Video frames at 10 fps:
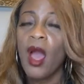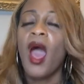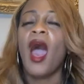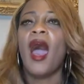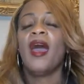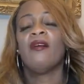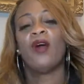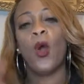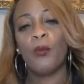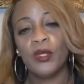I have
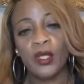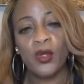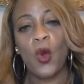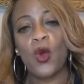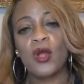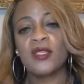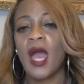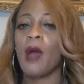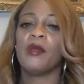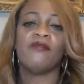opened the doors.
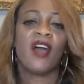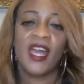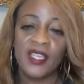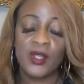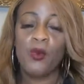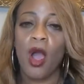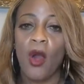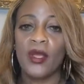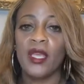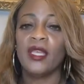I'm inviting you all
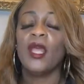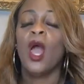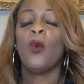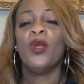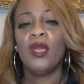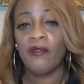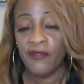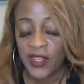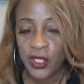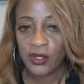in. We
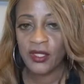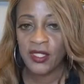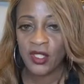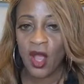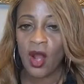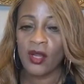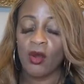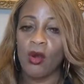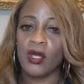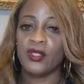officially start
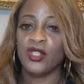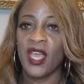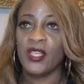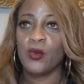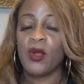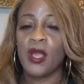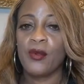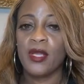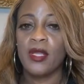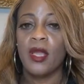on
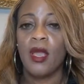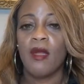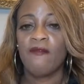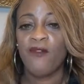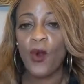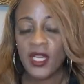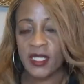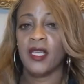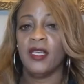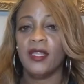January
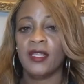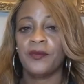14th.